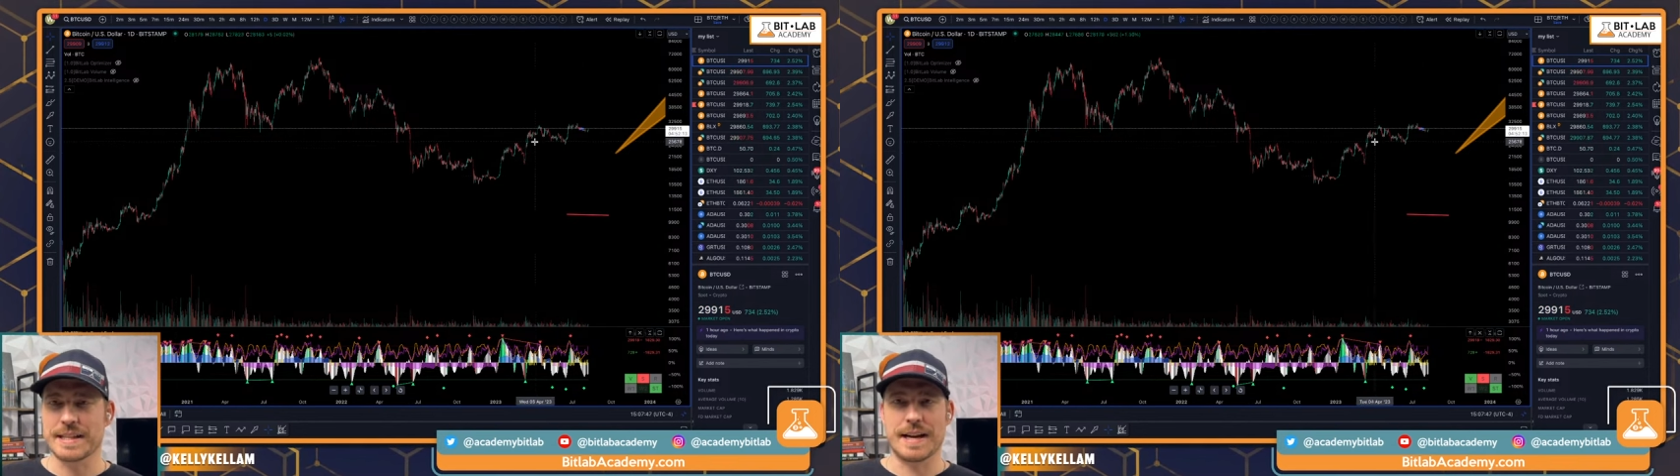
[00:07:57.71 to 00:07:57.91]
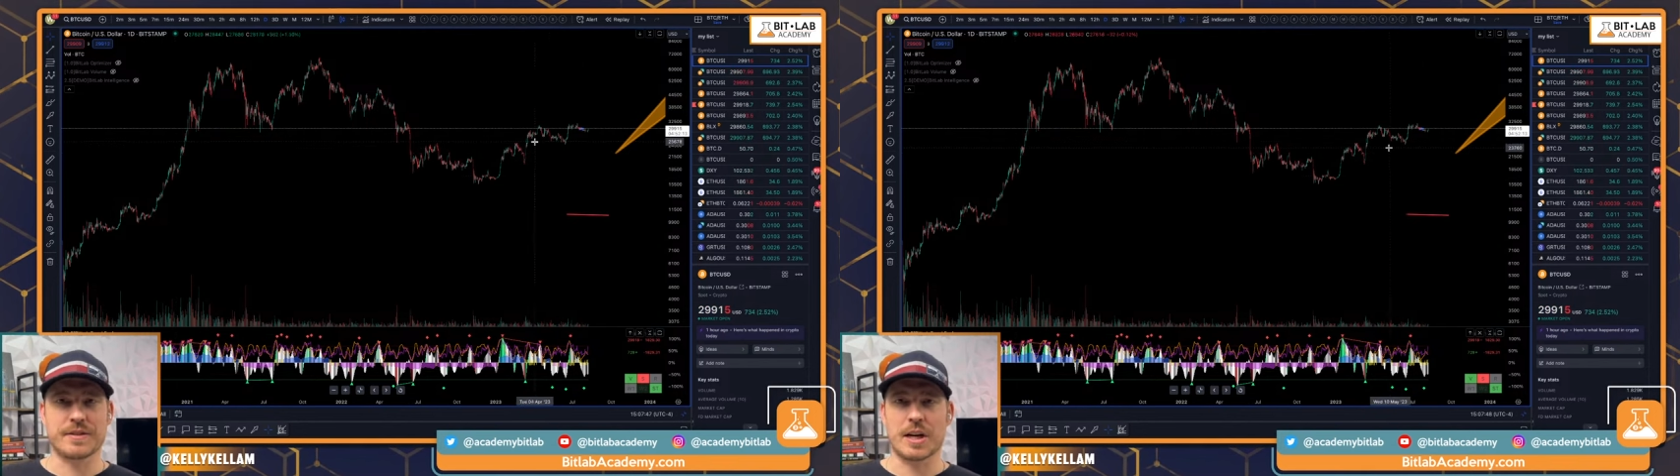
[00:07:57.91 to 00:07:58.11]

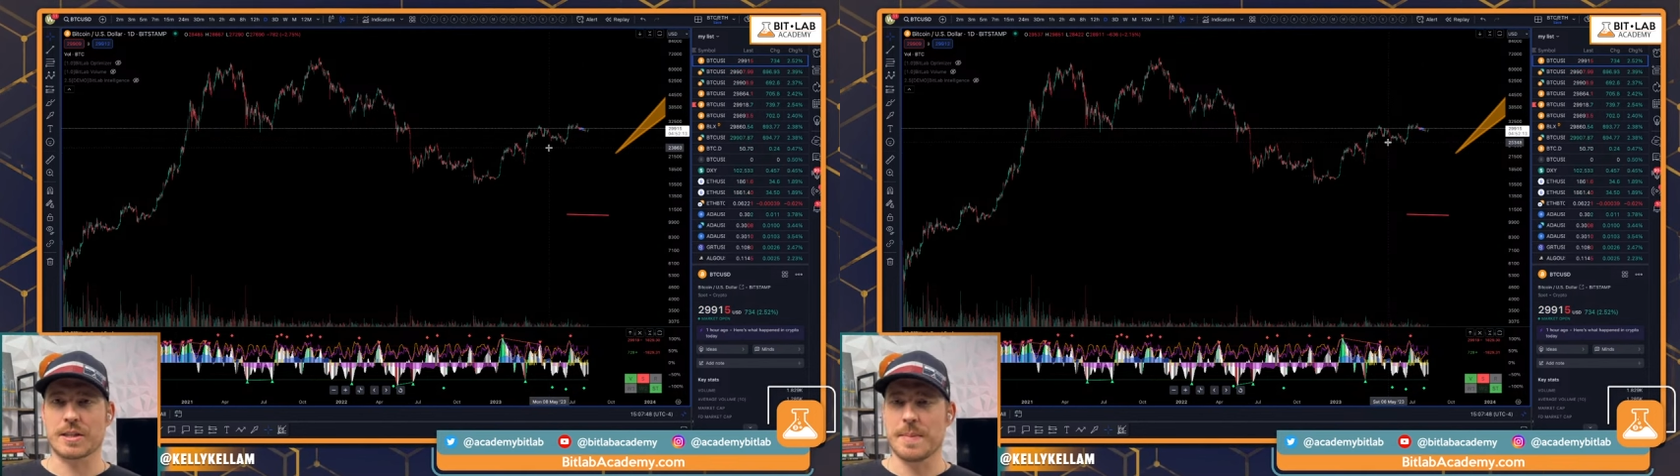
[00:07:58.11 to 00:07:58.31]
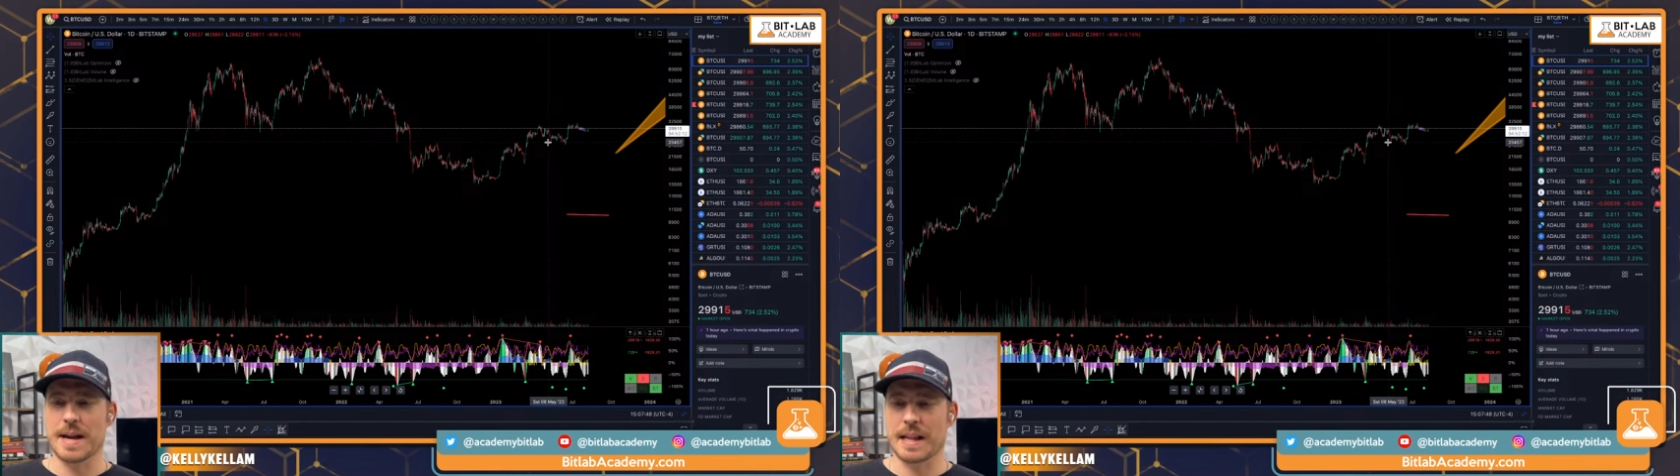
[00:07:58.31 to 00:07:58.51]
and I've talked
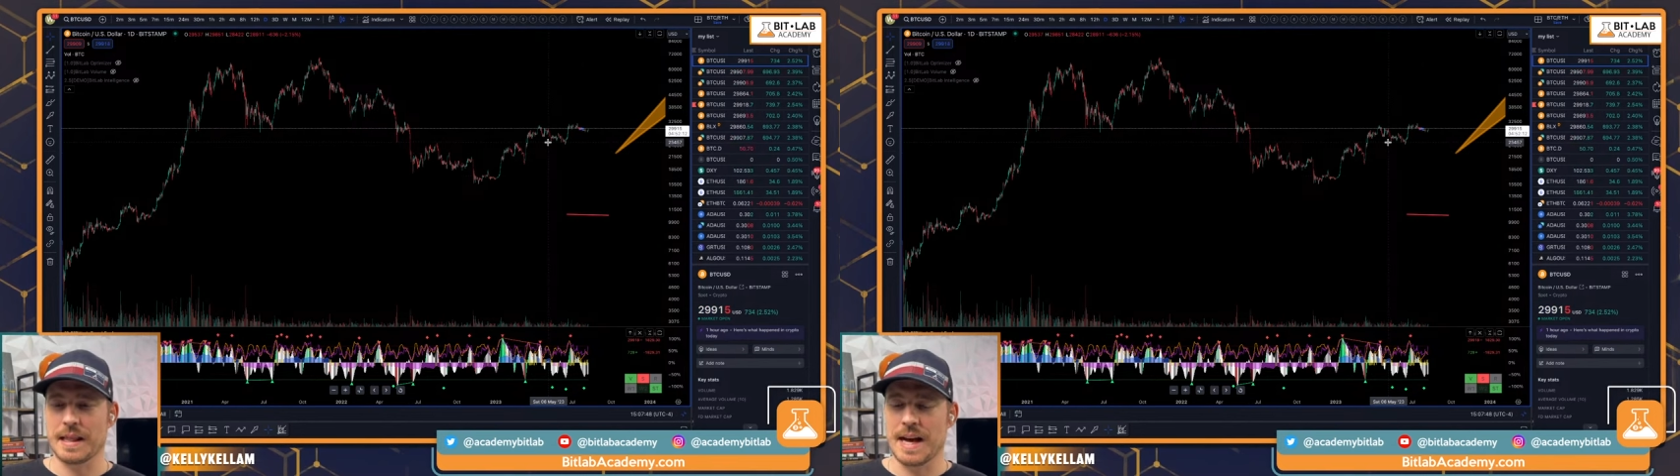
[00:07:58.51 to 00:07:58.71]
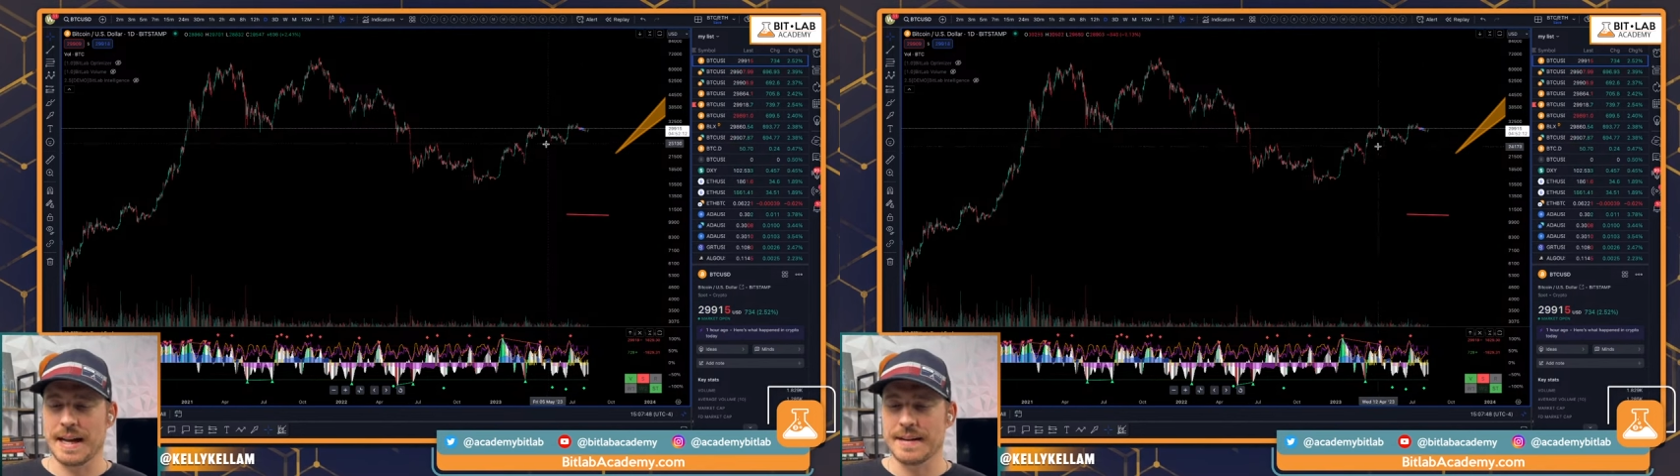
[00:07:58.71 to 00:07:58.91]
about it a
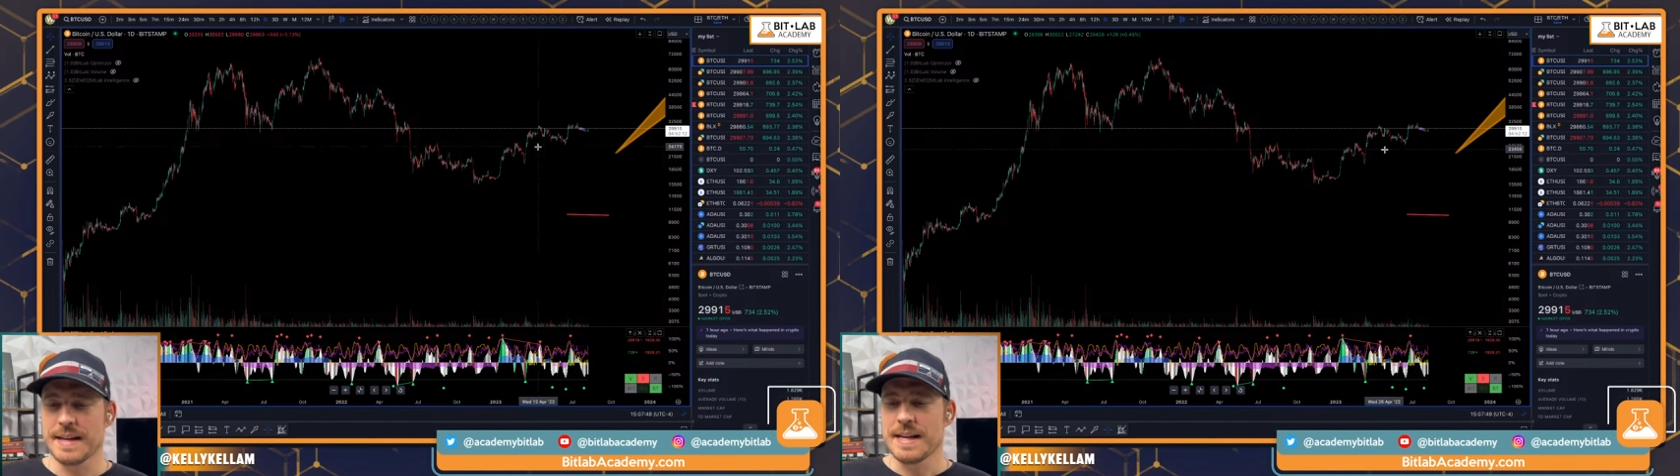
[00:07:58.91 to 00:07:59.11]
lot